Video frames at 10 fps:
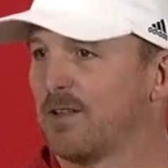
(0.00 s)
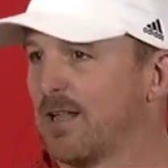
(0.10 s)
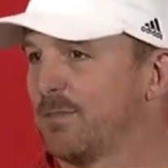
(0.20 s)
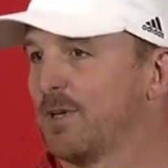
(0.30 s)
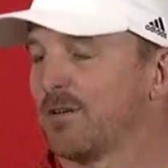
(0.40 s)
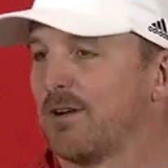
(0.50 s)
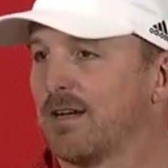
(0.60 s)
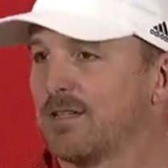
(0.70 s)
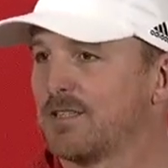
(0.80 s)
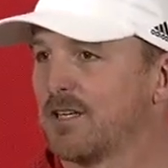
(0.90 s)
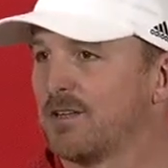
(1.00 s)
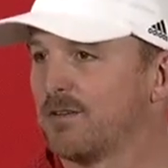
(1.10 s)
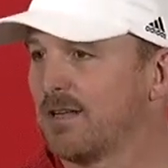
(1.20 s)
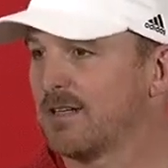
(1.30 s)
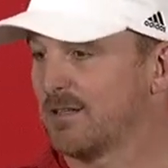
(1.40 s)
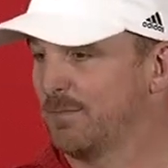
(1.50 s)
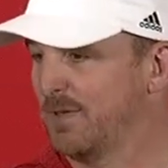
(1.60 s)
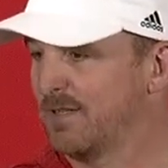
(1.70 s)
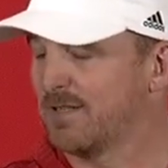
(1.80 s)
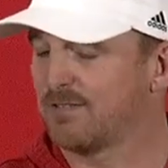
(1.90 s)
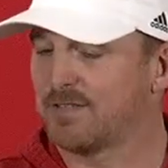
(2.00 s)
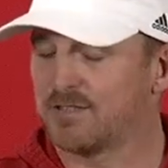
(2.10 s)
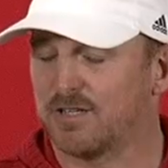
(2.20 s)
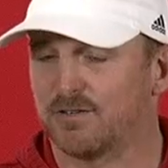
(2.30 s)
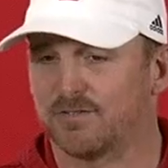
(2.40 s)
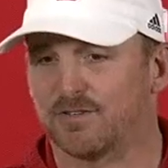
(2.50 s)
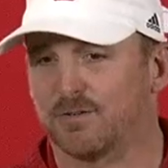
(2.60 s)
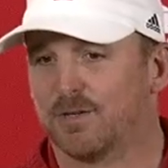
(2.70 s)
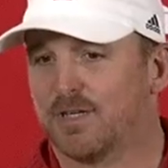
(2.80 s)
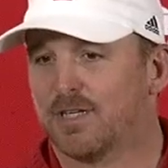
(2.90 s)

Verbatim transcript: they like being around each other, they like competing against each other. So